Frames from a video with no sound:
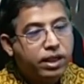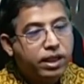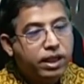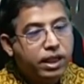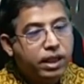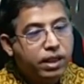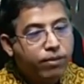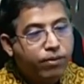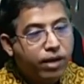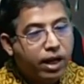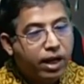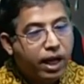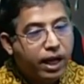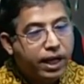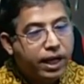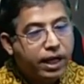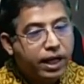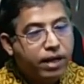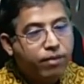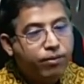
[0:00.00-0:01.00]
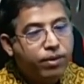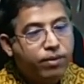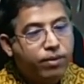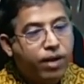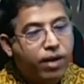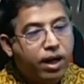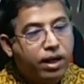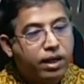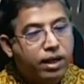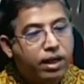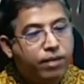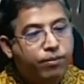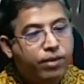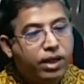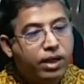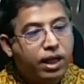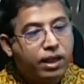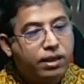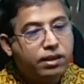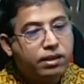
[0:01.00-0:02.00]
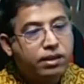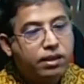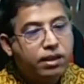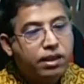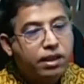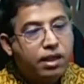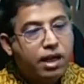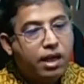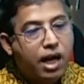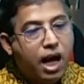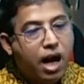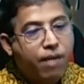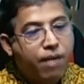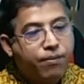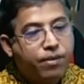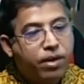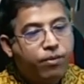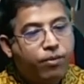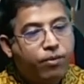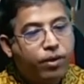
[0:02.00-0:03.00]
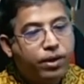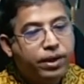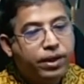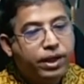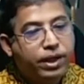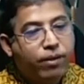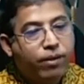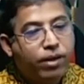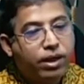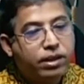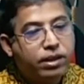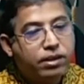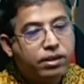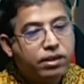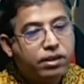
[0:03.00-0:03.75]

if again fever appears after 48 hours,